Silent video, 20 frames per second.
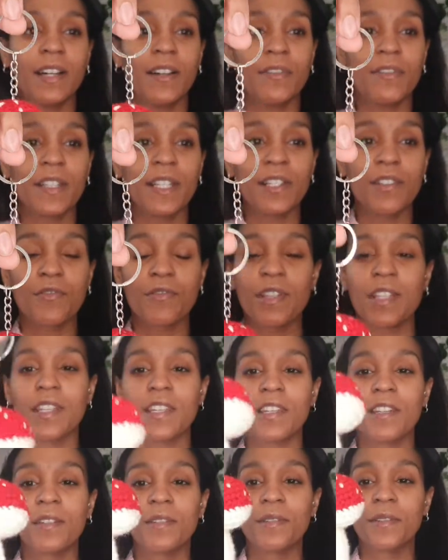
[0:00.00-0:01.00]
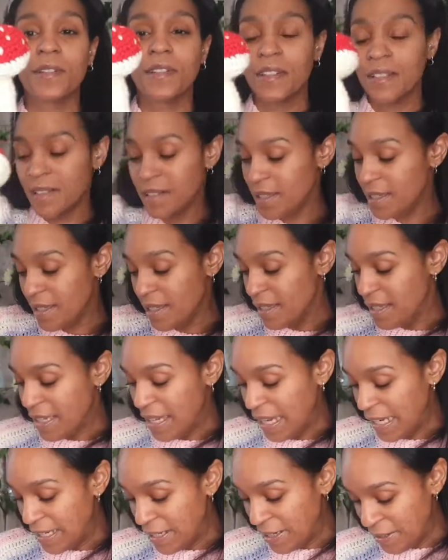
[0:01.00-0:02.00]
I think it's really cute.
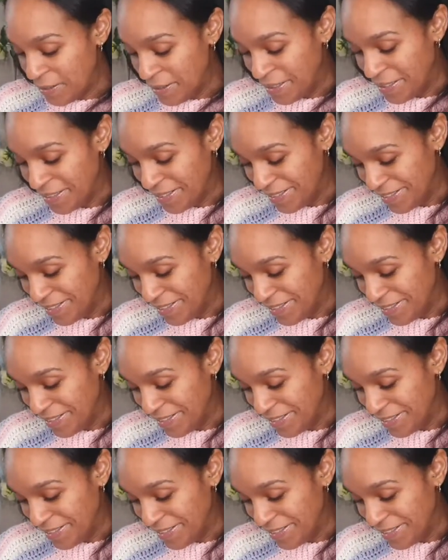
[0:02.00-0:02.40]
Hey ho.